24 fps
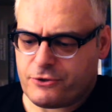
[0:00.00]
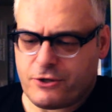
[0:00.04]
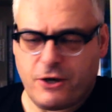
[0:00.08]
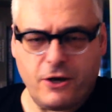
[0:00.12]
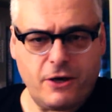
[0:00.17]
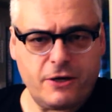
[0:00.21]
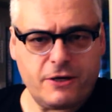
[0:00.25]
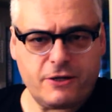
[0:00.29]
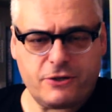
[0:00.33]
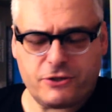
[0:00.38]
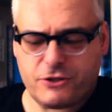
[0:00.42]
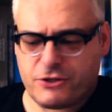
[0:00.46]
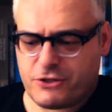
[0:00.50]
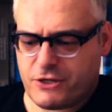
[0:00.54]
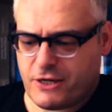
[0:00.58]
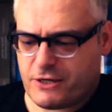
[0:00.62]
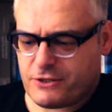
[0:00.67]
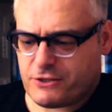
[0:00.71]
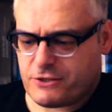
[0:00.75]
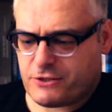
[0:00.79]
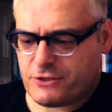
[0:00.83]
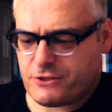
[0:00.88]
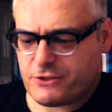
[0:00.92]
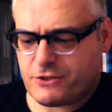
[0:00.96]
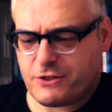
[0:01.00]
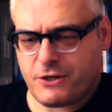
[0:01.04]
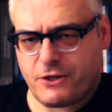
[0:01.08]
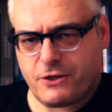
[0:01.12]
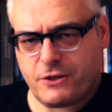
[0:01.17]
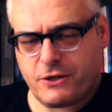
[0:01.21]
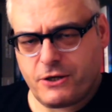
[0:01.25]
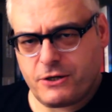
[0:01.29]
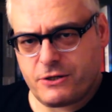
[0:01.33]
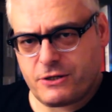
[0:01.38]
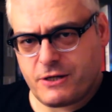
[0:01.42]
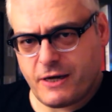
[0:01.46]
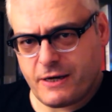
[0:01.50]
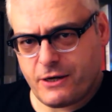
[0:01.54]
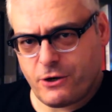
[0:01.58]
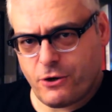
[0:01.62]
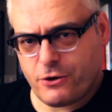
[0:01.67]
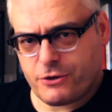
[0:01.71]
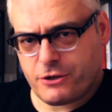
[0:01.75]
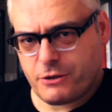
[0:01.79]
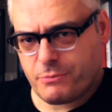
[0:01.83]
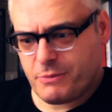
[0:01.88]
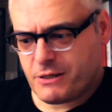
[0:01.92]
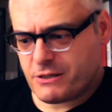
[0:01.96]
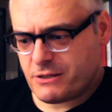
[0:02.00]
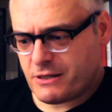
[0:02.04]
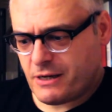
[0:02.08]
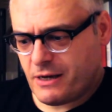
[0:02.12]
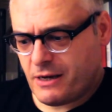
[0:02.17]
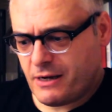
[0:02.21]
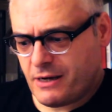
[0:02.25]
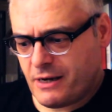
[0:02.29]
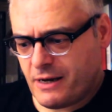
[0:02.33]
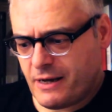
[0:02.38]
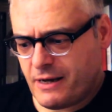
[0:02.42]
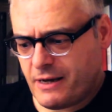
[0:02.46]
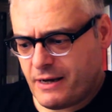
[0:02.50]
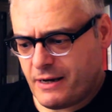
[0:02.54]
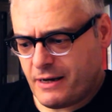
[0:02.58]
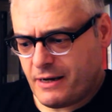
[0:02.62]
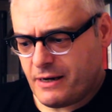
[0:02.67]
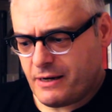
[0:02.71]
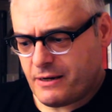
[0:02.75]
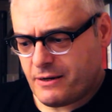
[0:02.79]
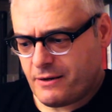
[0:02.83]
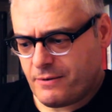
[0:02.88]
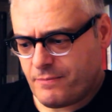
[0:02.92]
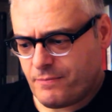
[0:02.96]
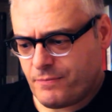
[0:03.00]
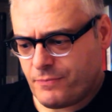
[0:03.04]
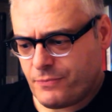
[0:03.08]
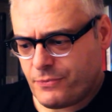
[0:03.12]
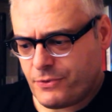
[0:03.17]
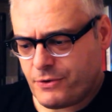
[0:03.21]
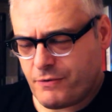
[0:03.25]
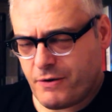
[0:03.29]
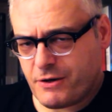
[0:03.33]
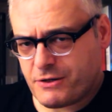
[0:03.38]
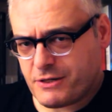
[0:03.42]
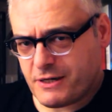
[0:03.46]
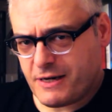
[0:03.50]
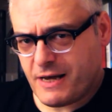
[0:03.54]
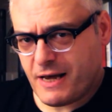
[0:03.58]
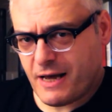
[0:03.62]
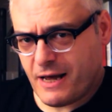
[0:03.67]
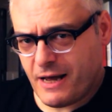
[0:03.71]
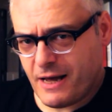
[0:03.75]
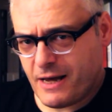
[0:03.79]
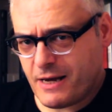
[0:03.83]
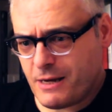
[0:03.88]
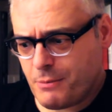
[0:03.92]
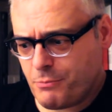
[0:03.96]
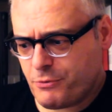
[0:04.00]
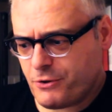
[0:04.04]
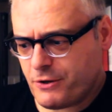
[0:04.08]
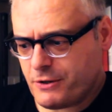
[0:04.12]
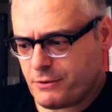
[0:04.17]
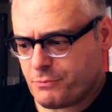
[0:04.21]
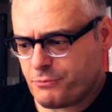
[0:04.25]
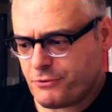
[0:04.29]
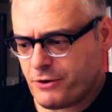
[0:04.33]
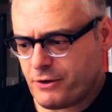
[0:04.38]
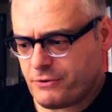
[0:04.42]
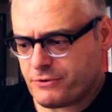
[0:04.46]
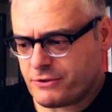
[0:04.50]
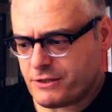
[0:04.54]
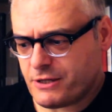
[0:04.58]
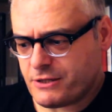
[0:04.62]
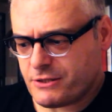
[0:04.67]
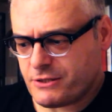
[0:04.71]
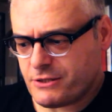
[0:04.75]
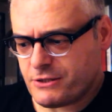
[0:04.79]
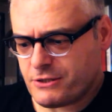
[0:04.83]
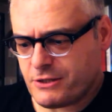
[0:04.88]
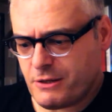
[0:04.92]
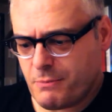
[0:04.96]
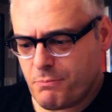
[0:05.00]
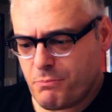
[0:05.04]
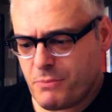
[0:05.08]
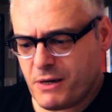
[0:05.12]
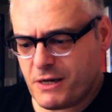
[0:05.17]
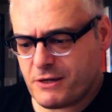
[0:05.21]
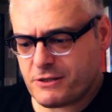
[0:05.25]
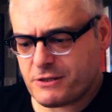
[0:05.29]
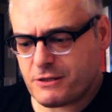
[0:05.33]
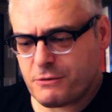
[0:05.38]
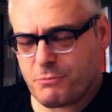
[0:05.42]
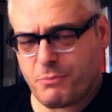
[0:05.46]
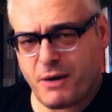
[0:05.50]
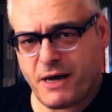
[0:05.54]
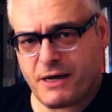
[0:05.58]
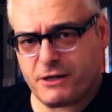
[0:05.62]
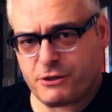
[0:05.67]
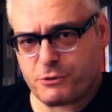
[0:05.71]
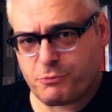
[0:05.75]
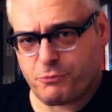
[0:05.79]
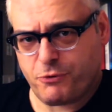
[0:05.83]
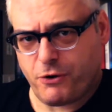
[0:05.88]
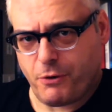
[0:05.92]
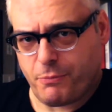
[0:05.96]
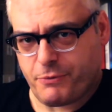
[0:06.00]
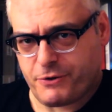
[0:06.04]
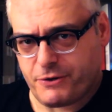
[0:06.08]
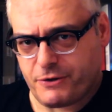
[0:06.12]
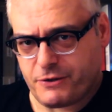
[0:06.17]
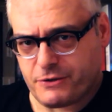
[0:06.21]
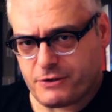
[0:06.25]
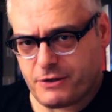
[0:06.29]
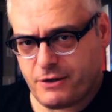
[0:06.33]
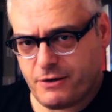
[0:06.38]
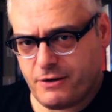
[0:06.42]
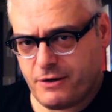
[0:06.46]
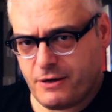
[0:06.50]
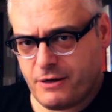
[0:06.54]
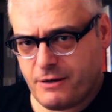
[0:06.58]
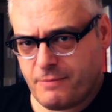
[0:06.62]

Third, it suggests that the dichotomies align. There aren't any hybrid processors that mix and match properties.